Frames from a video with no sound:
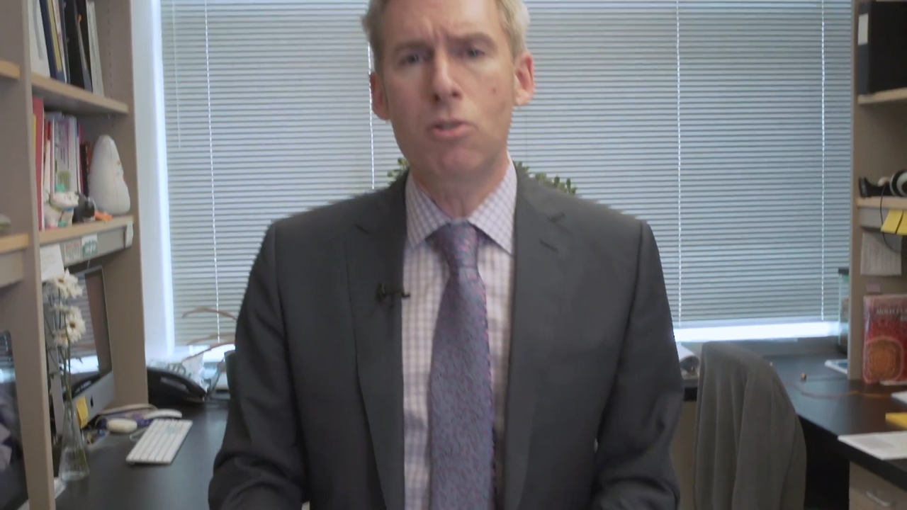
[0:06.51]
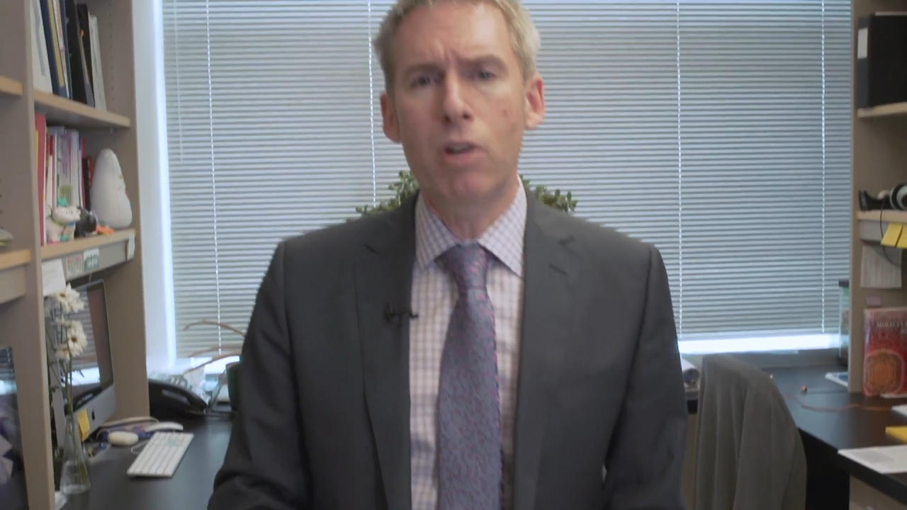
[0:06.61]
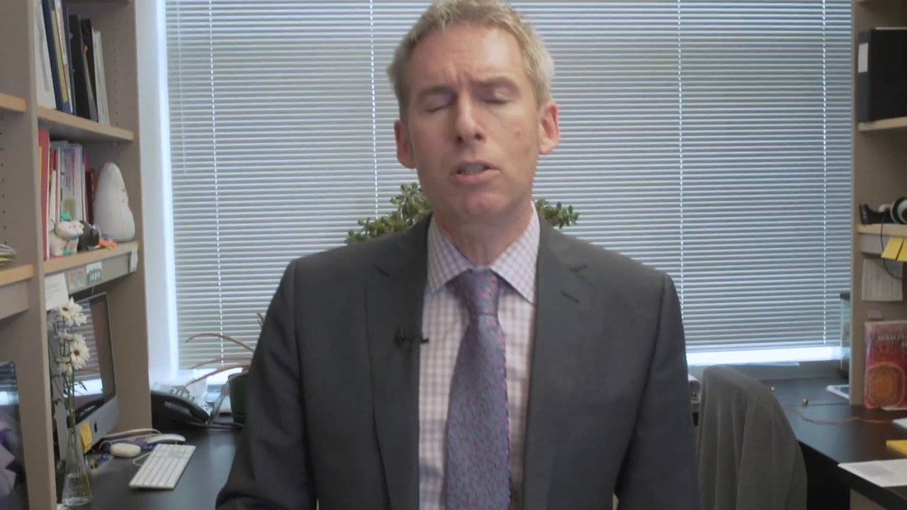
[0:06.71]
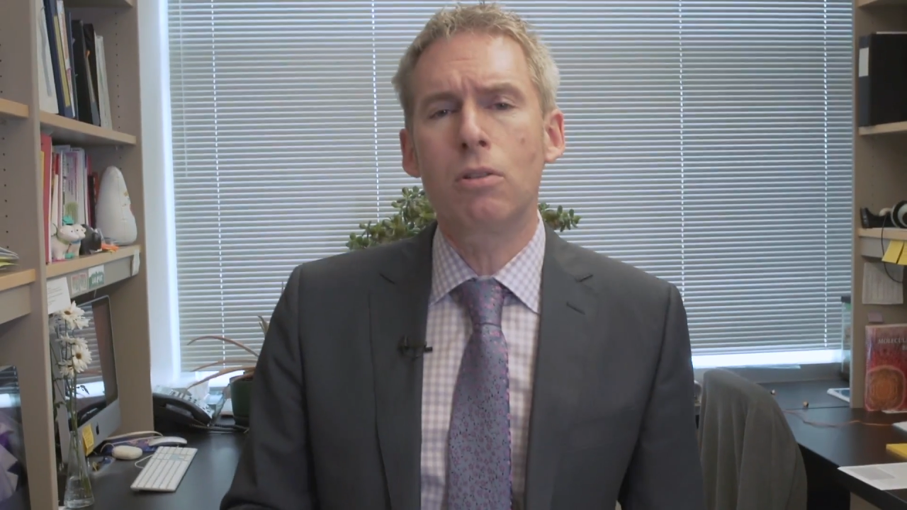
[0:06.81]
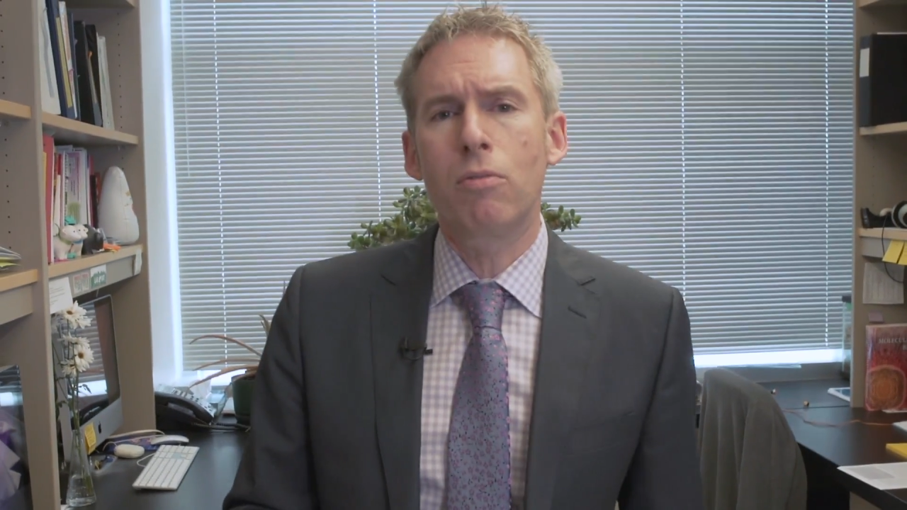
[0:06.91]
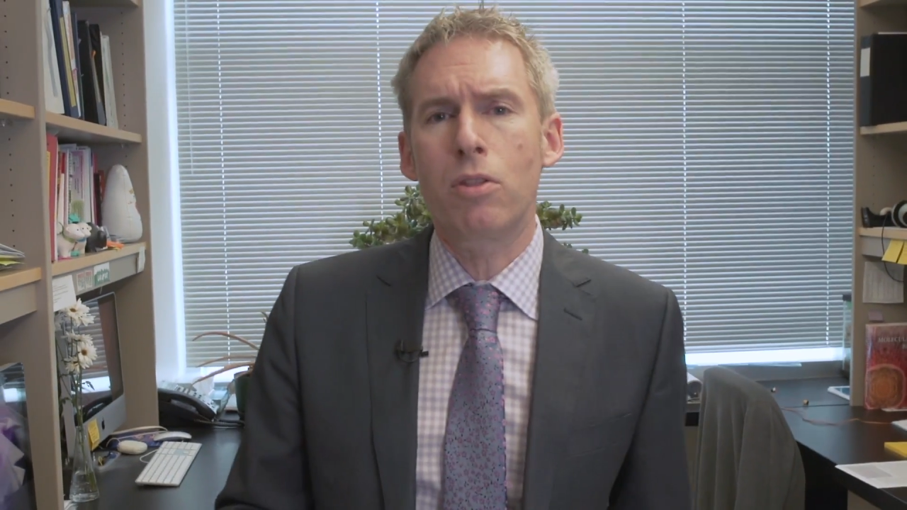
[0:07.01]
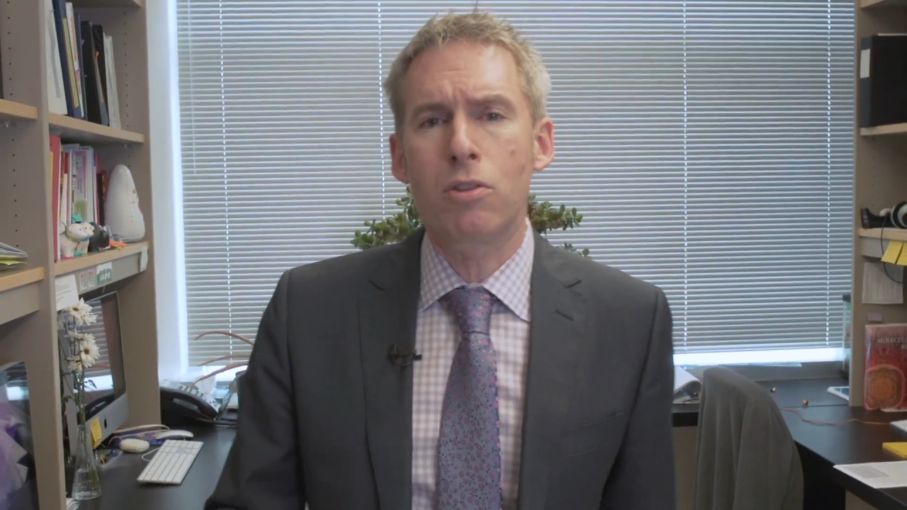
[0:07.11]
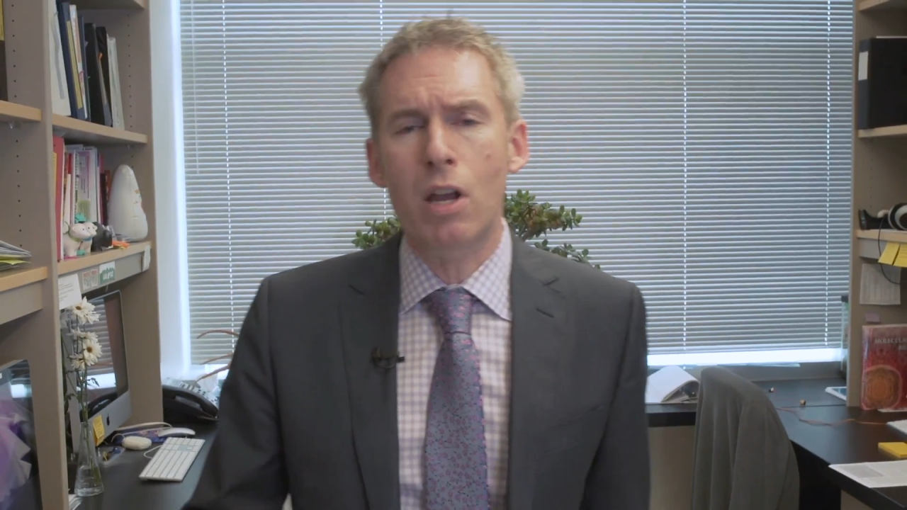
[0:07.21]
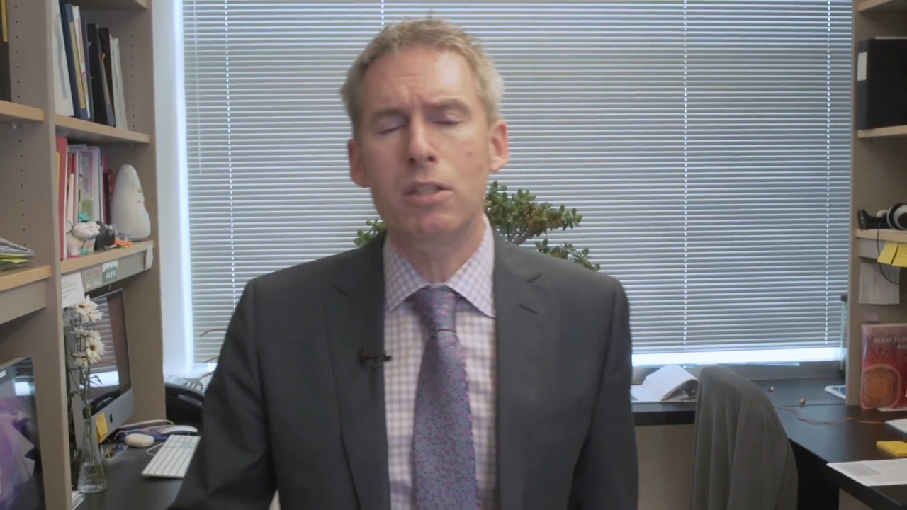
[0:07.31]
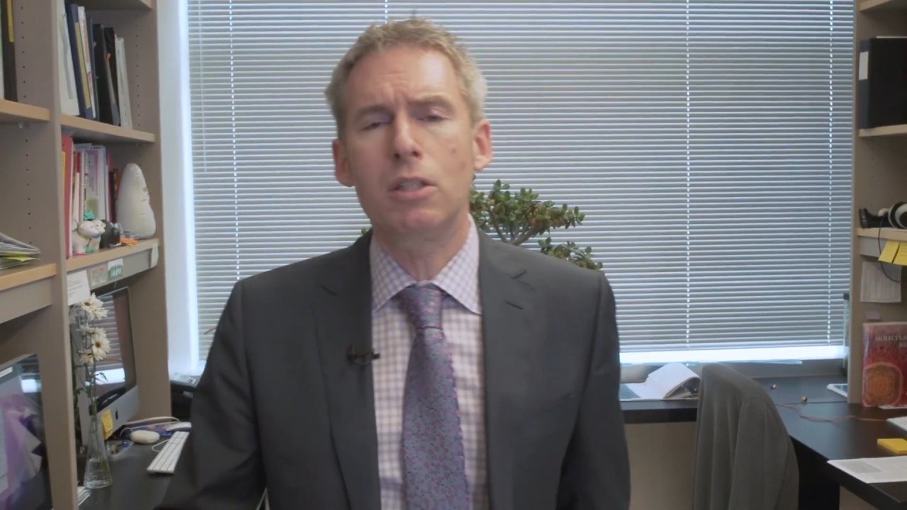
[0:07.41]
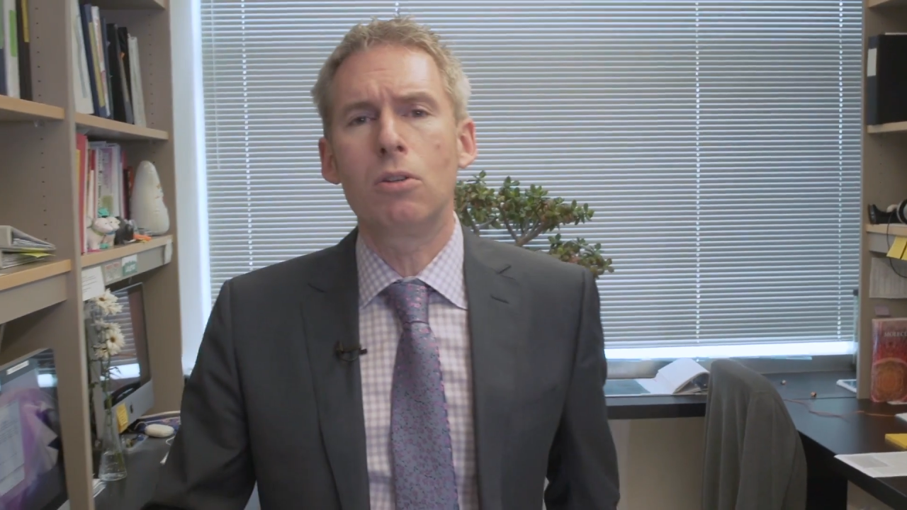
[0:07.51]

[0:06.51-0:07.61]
director of the Thoracic